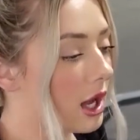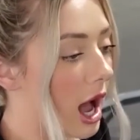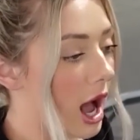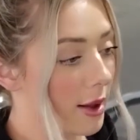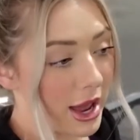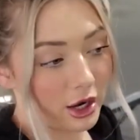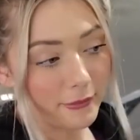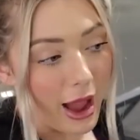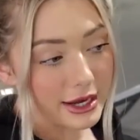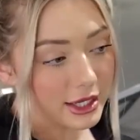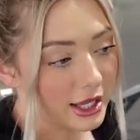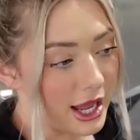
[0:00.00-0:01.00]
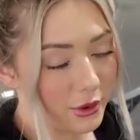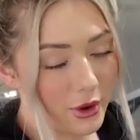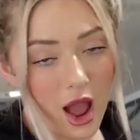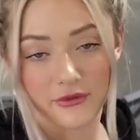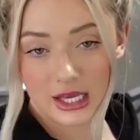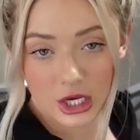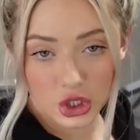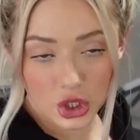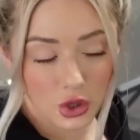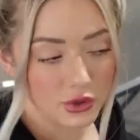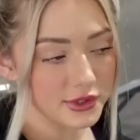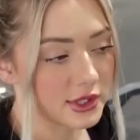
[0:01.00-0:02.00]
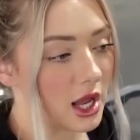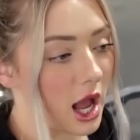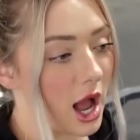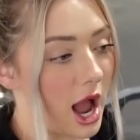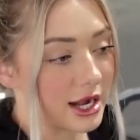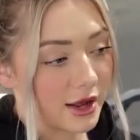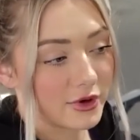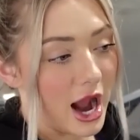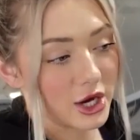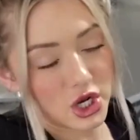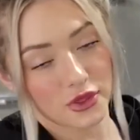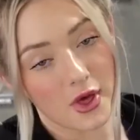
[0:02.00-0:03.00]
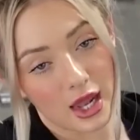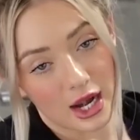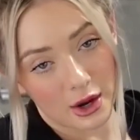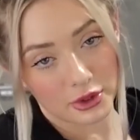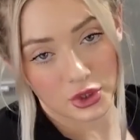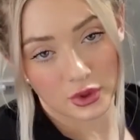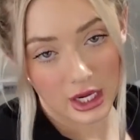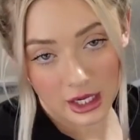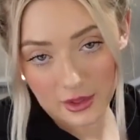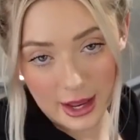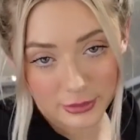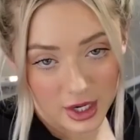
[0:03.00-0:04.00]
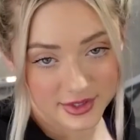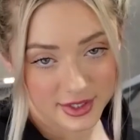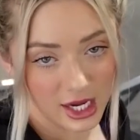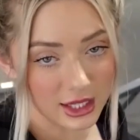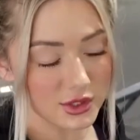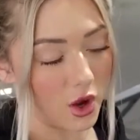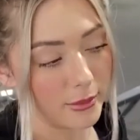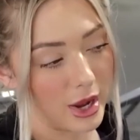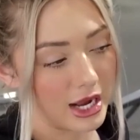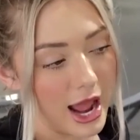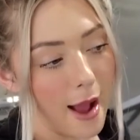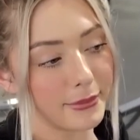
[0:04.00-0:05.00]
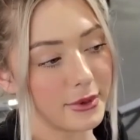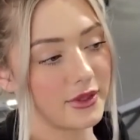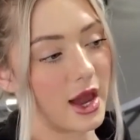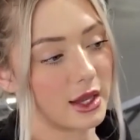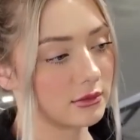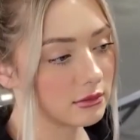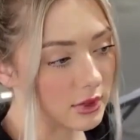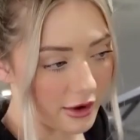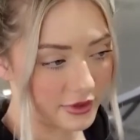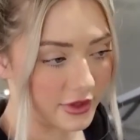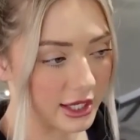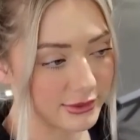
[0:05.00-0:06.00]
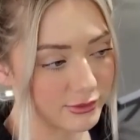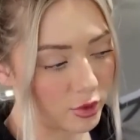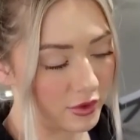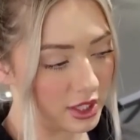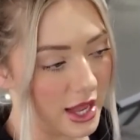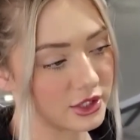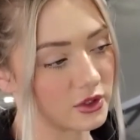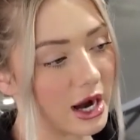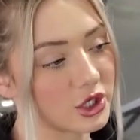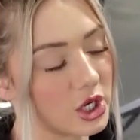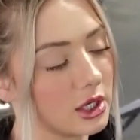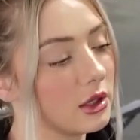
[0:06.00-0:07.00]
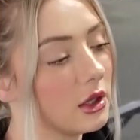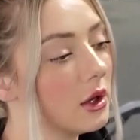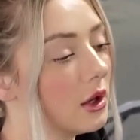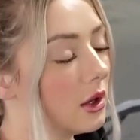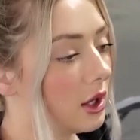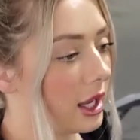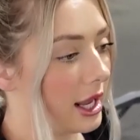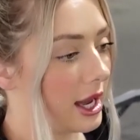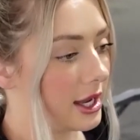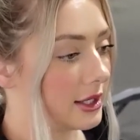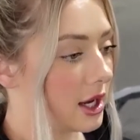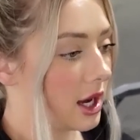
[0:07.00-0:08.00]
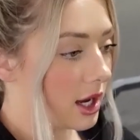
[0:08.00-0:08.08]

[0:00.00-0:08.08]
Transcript: I don't mind it. I don't have any issues. I never actually thought I would do an incline press again, so I'm kind of happy that everything's moving in that direction. And